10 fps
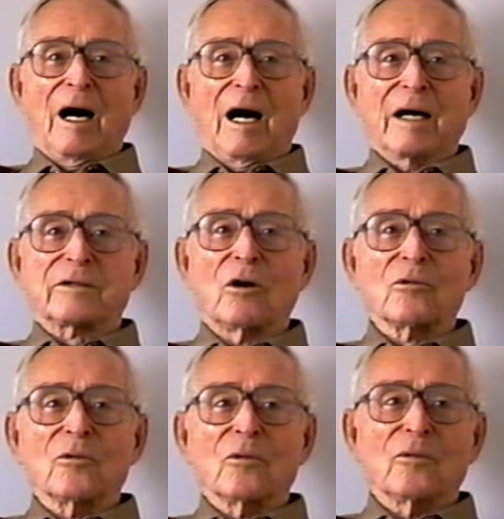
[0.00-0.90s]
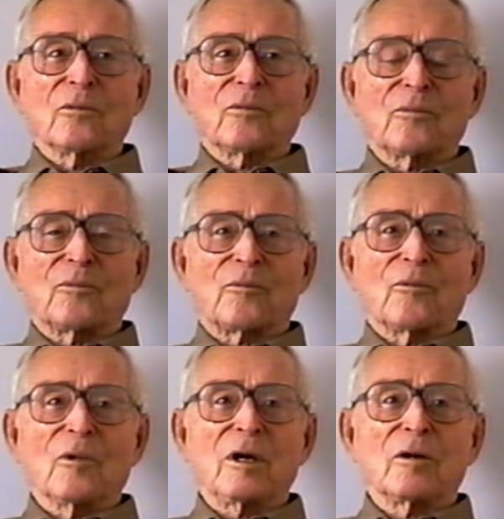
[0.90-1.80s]
I don't
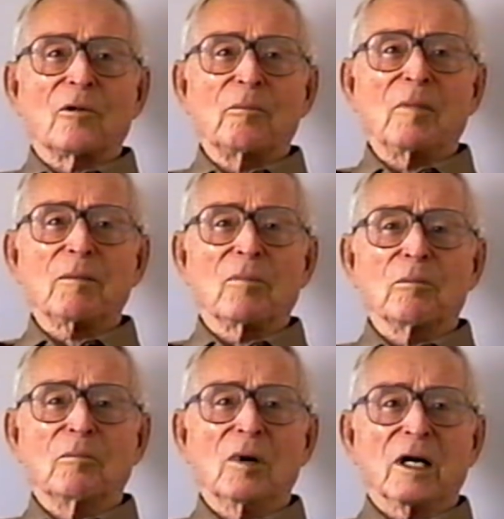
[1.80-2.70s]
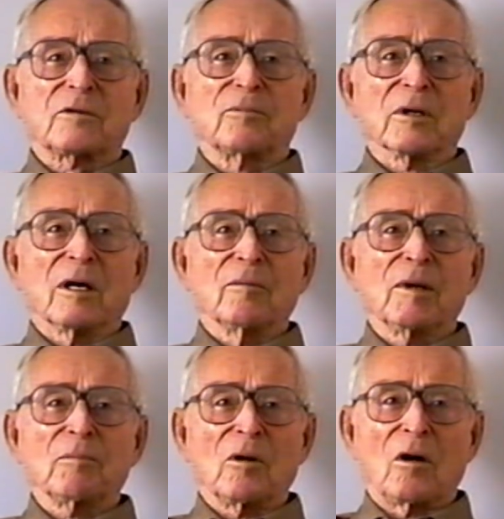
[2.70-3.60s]
really remember much, but I
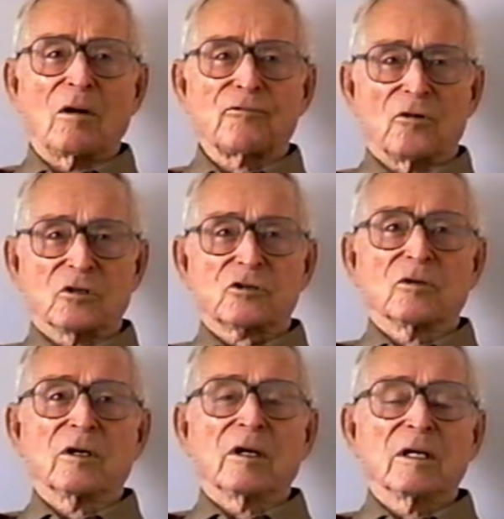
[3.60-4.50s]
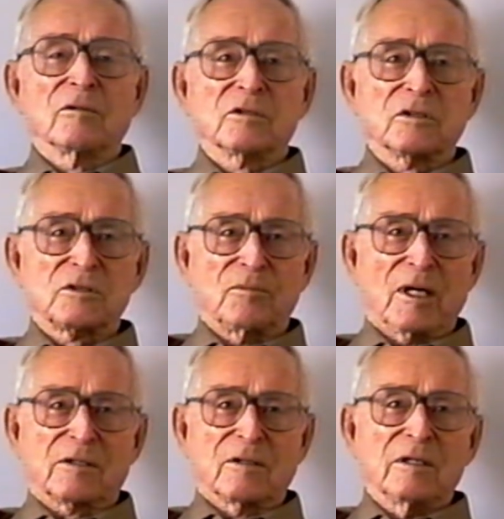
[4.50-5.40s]
remember our first one, and that was just
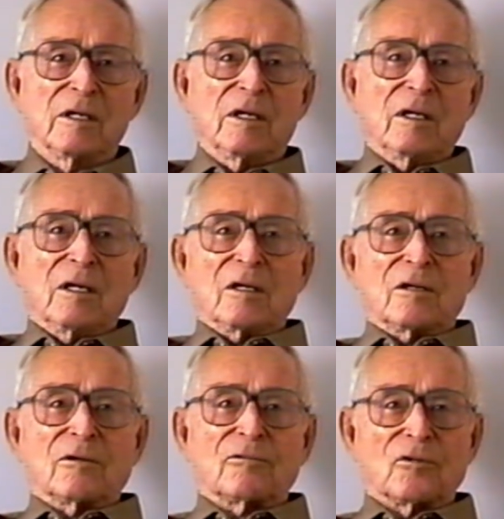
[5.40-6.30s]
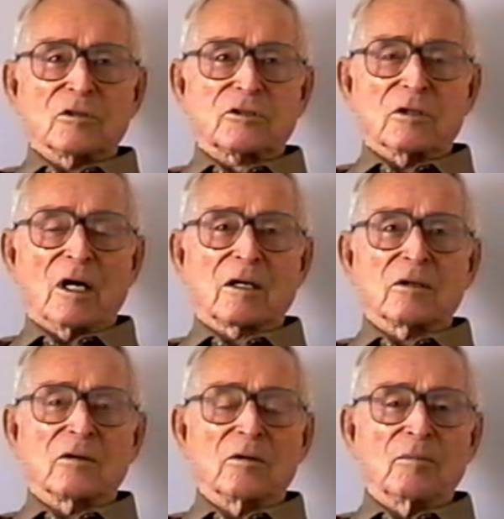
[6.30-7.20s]
about the first one I
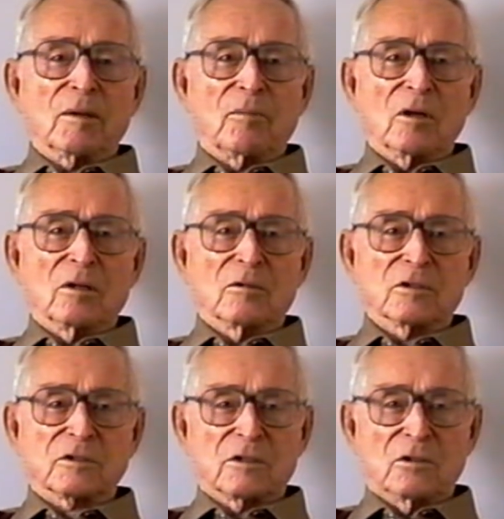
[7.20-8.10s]
can remember. It was an